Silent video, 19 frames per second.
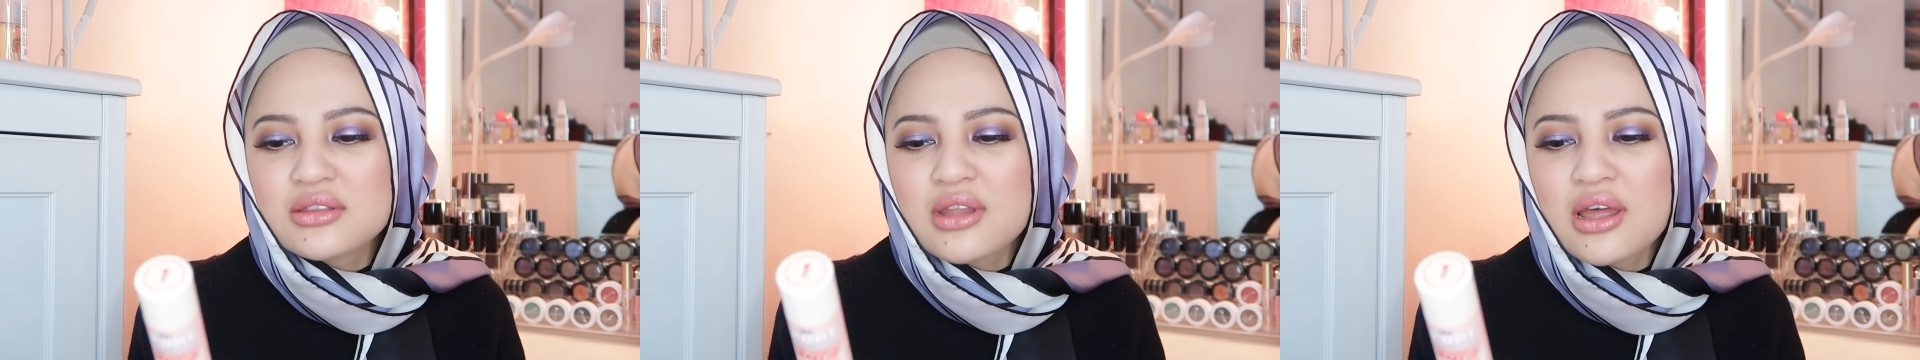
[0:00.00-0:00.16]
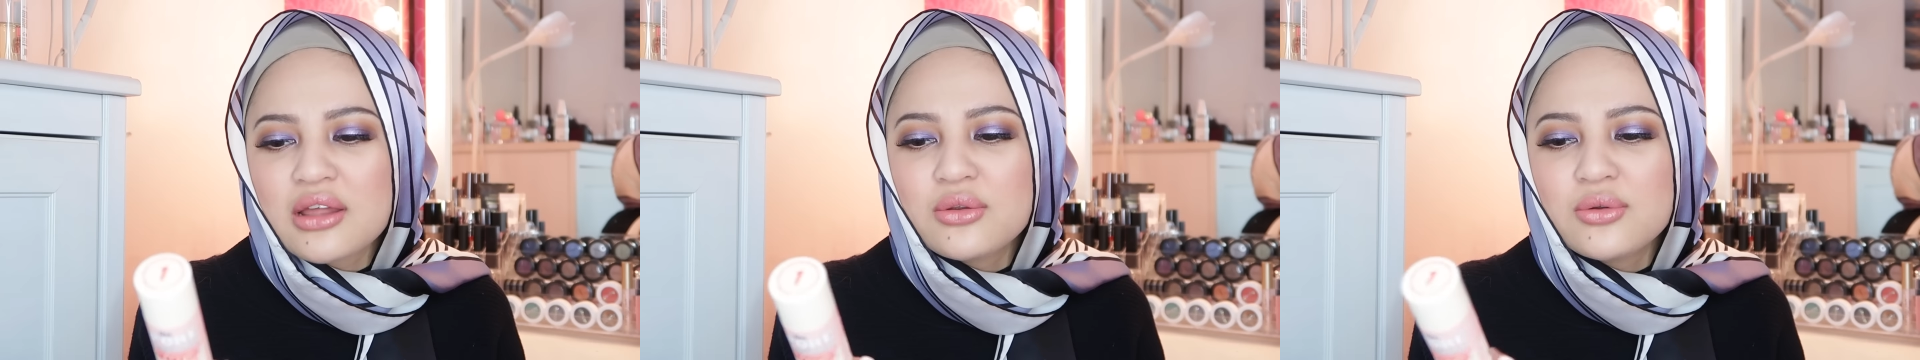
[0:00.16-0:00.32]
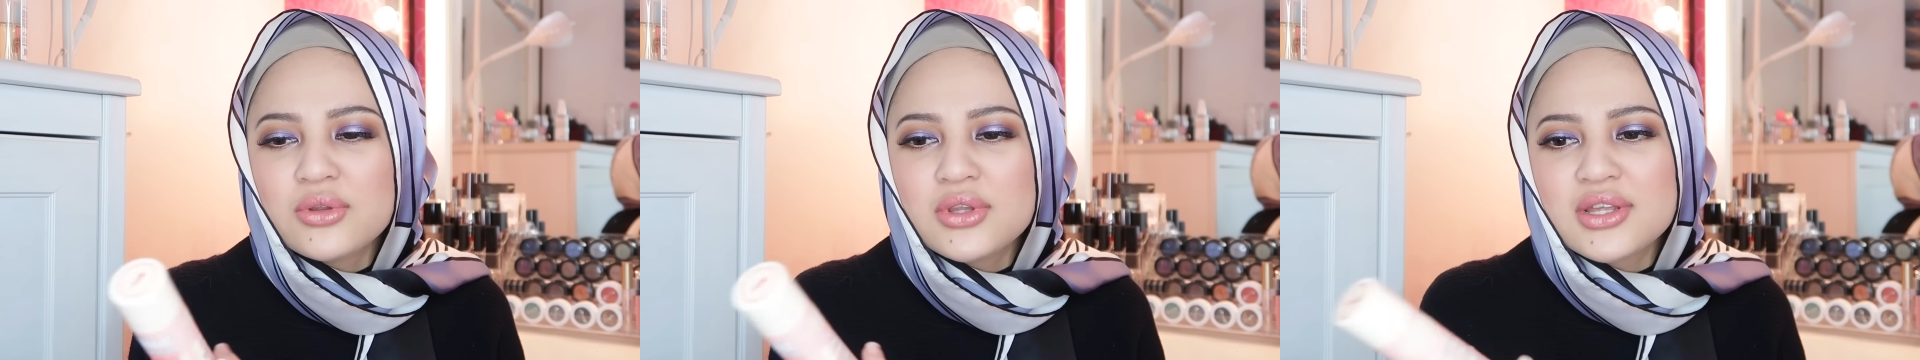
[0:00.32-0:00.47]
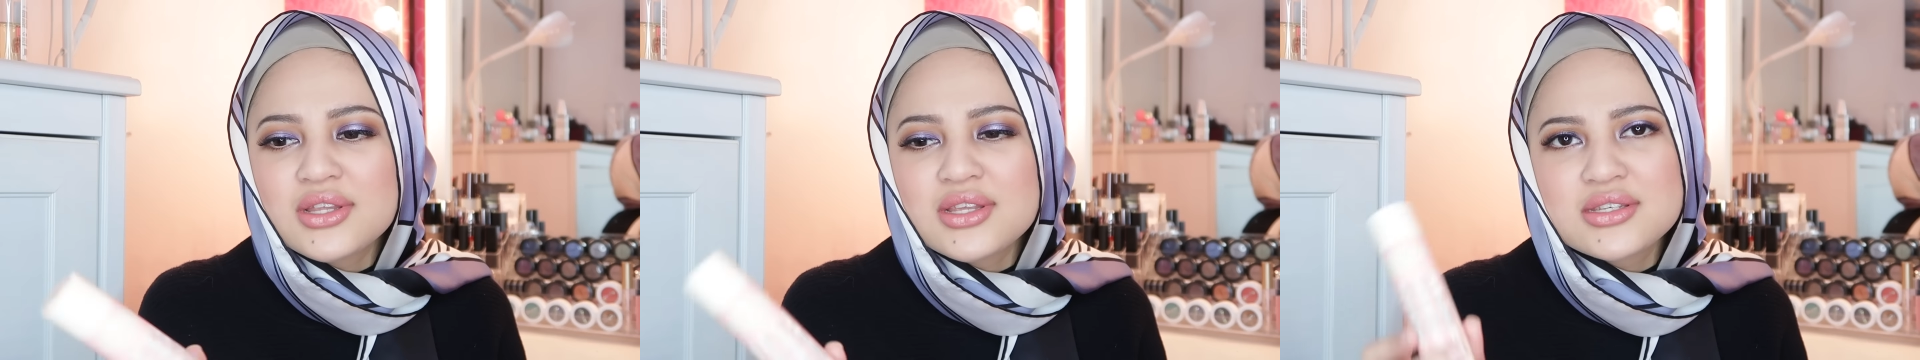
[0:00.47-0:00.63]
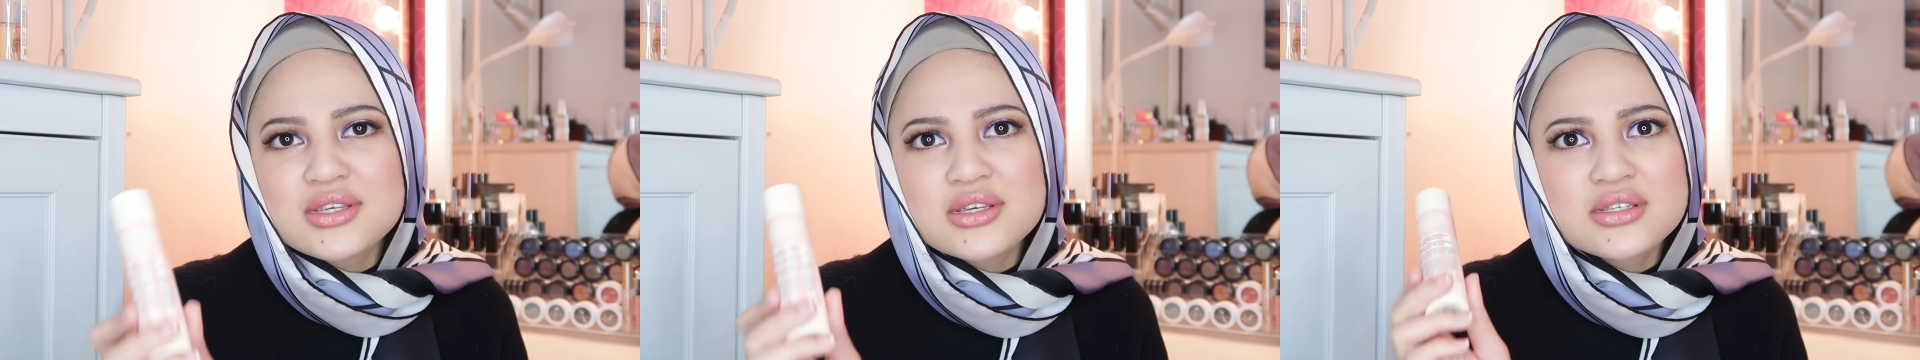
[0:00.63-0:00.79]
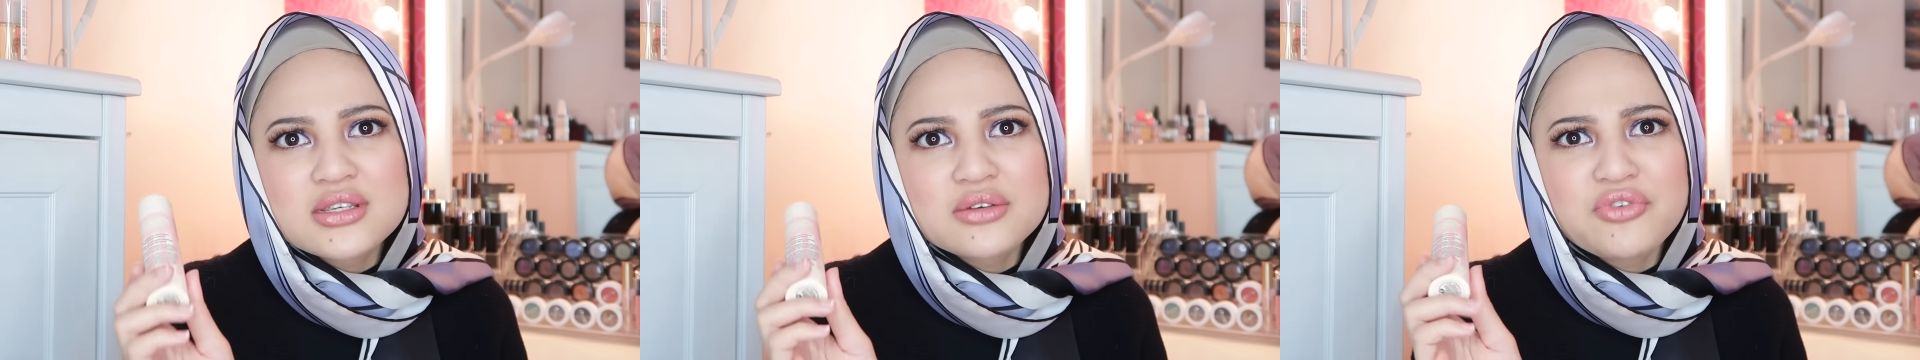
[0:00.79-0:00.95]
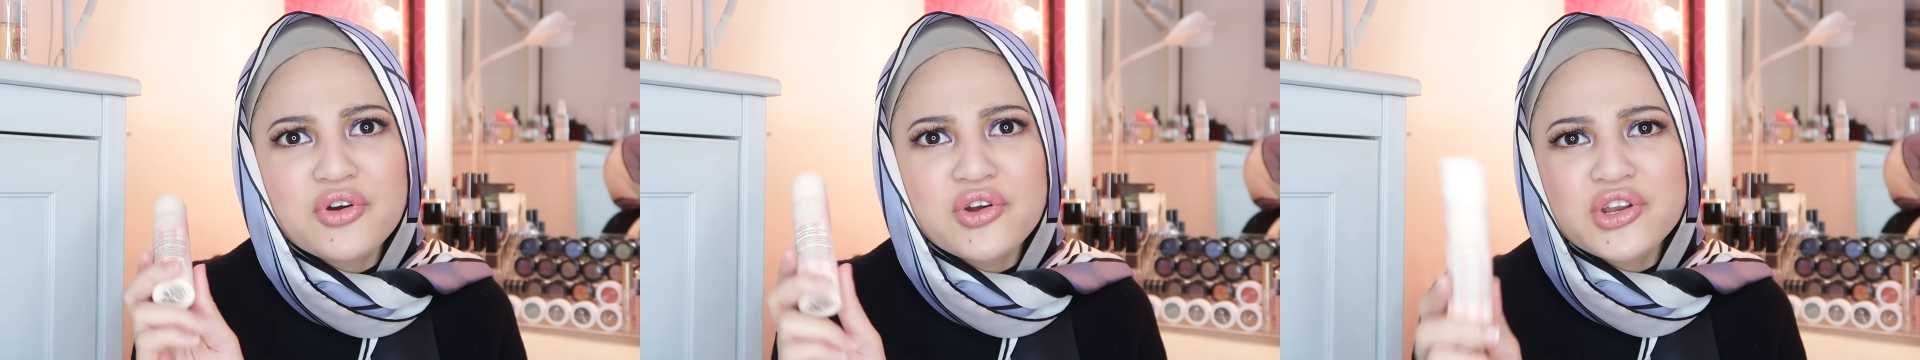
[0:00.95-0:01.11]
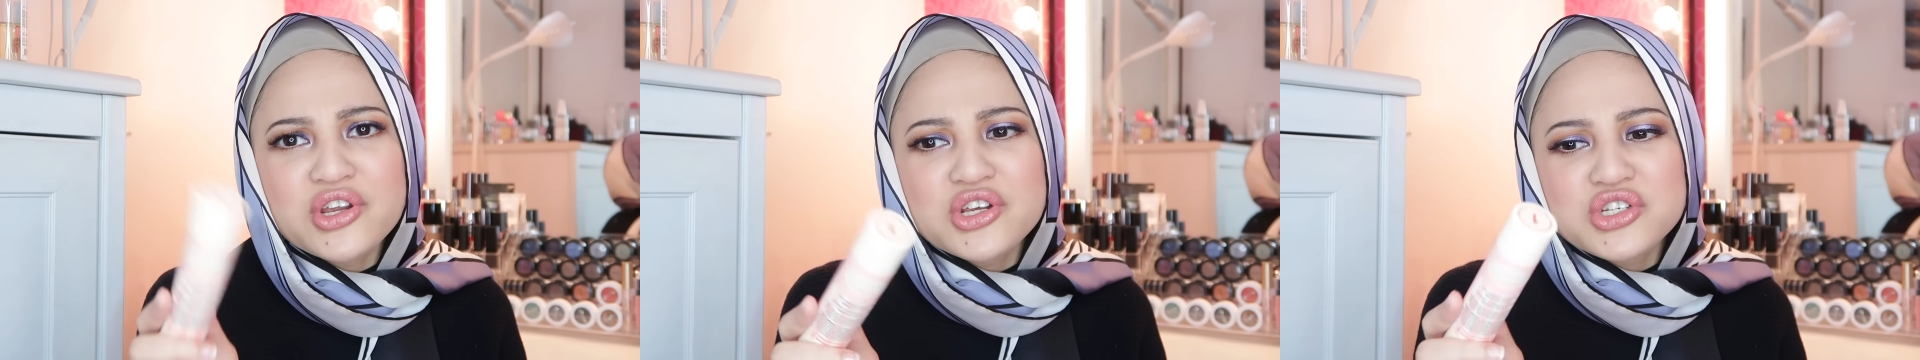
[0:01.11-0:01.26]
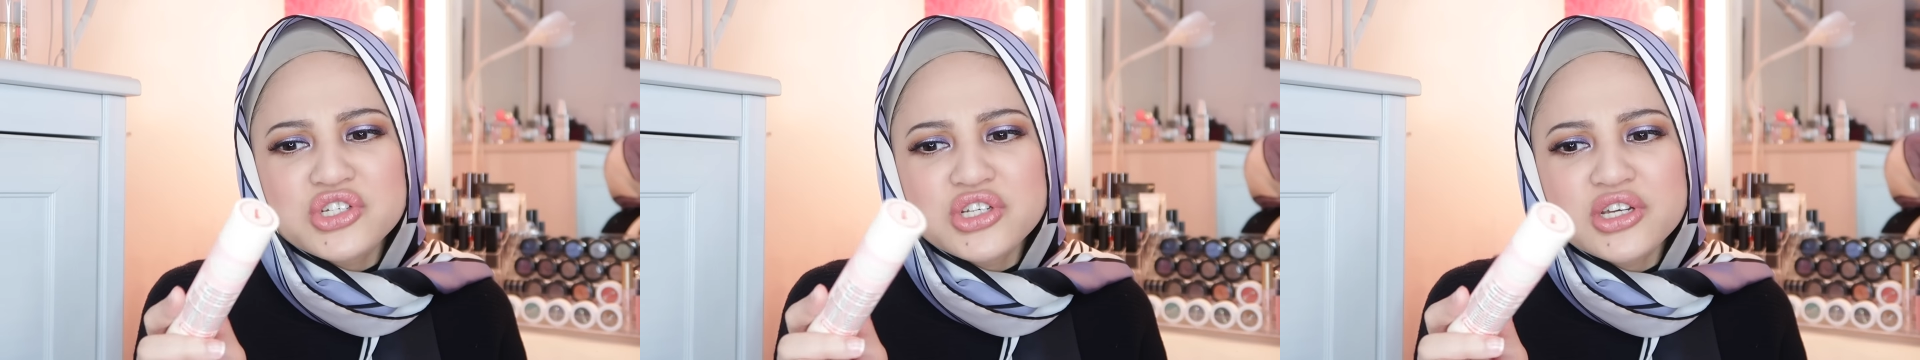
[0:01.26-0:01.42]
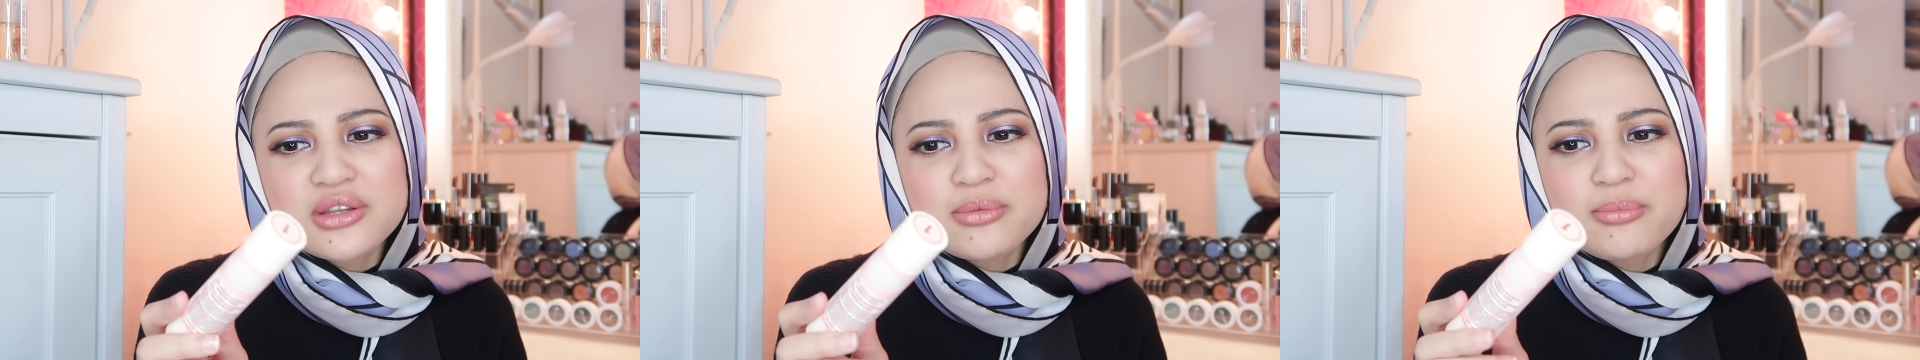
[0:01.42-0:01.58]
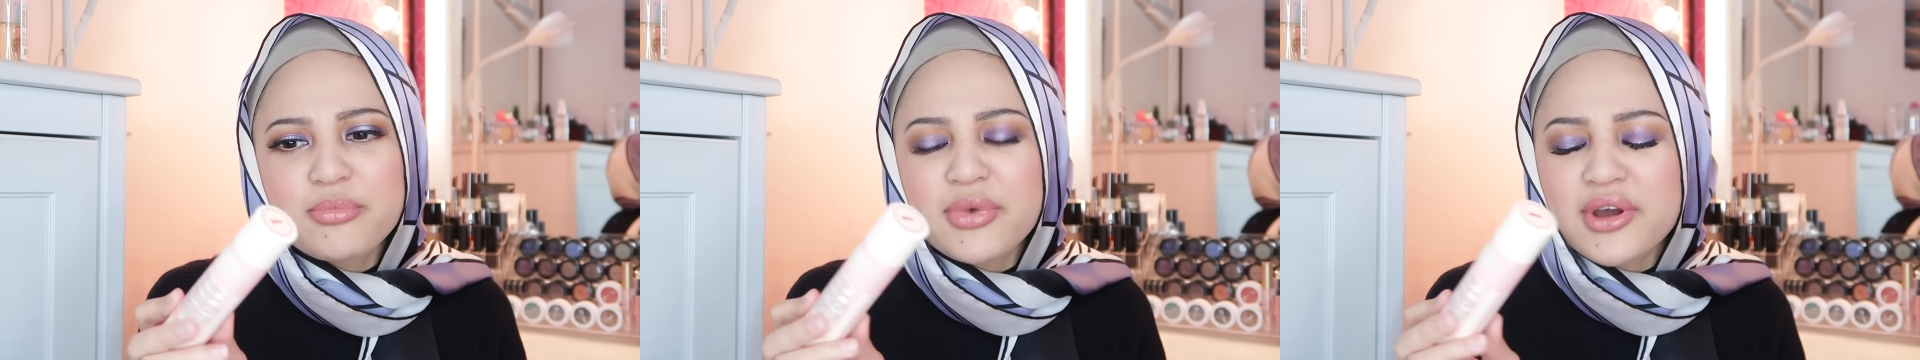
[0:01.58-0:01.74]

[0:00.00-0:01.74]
I don't think this is a foundation,